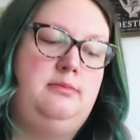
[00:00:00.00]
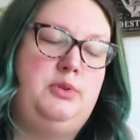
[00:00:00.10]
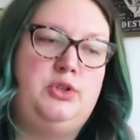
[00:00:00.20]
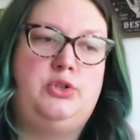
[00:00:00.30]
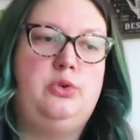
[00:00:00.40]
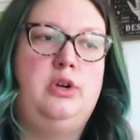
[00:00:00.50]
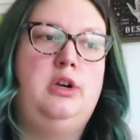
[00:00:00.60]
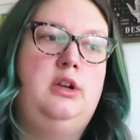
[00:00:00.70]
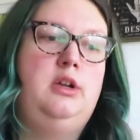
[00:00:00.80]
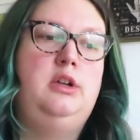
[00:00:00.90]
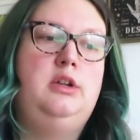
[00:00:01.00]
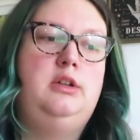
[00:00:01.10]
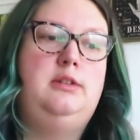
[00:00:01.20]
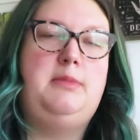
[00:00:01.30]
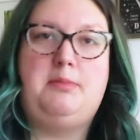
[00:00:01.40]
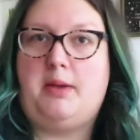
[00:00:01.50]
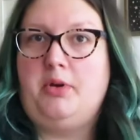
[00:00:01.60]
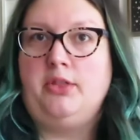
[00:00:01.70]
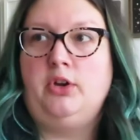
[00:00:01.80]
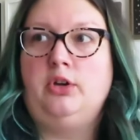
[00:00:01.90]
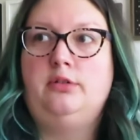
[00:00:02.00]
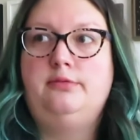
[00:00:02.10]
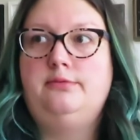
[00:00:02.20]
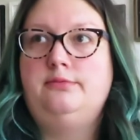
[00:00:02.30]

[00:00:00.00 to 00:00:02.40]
bookstore, meet my brother,